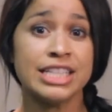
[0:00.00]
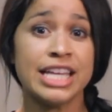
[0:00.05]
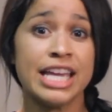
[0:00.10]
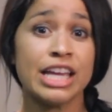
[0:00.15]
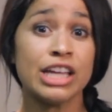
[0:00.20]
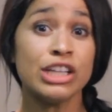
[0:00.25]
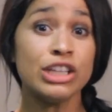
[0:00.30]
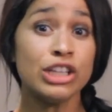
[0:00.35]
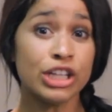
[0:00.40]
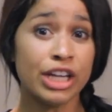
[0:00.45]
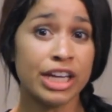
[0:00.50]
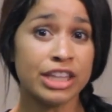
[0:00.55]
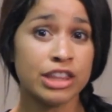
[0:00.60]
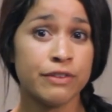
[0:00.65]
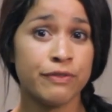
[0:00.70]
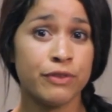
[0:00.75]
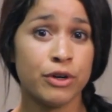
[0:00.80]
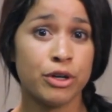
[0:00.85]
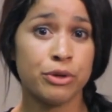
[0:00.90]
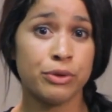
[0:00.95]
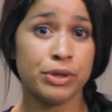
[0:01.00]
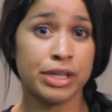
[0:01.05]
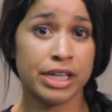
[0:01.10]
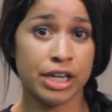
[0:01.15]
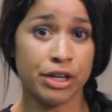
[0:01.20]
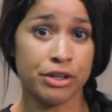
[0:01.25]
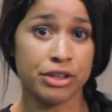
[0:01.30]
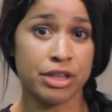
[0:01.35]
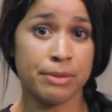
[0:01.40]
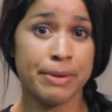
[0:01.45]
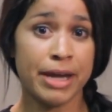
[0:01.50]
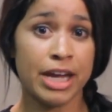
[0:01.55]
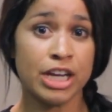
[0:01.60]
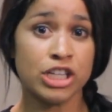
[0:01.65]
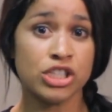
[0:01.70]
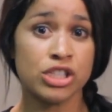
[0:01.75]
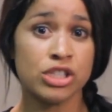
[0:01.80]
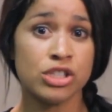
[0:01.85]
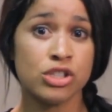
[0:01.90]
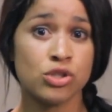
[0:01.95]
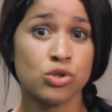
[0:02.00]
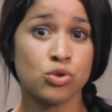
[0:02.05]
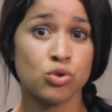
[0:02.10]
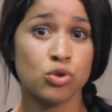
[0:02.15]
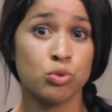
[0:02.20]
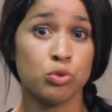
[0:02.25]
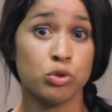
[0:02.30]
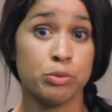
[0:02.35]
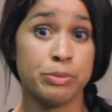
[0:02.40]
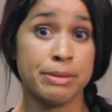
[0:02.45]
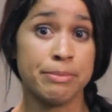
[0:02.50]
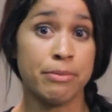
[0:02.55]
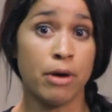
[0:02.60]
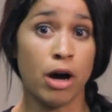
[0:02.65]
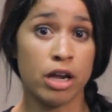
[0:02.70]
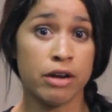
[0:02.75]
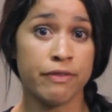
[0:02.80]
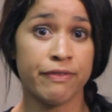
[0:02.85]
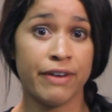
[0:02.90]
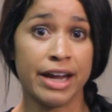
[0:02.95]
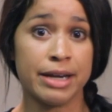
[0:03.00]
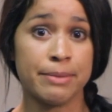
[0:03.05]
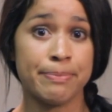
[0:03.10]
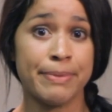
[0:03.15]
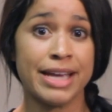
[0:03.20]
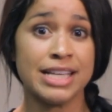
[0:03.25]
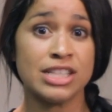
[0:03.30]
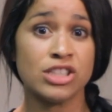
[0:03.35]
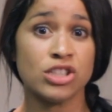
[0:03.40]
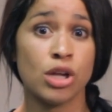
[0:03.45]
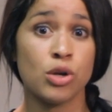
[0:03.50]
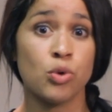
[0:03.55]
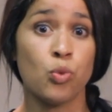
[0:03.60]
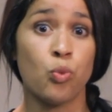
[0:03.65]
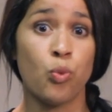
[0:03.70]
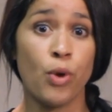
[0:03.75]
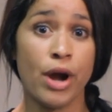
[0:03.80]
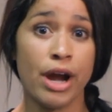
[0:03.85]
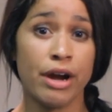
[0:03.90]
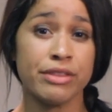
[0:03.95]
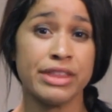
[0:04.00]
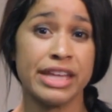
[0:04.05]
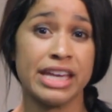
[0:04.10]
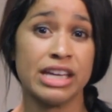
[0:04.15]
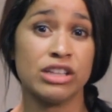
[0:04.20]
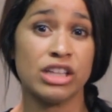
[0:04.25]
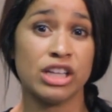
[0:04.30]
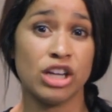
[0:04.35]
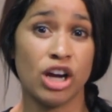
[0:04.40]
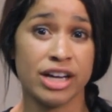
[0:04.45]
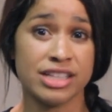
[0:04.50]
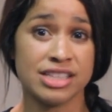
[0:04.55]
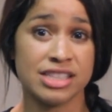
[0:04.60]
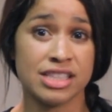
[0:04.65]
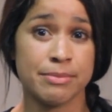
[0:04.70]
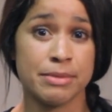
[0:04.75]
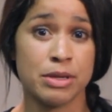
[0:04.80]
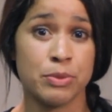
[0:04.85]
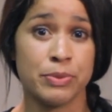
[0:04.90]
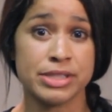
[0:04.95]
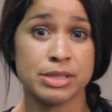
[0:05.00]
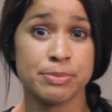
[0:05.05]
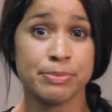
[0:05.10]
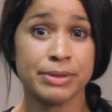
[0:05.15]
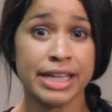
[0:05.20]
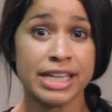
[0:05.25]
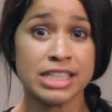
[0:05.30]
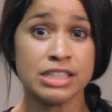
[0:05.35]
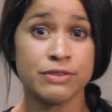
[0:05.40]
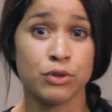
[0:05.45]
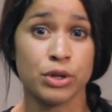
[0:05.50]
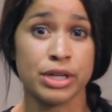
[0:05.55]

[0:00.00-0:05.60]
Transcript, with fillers: Take a look at the photo here. The patient's stool will be modified based on where the ileostomy was placed.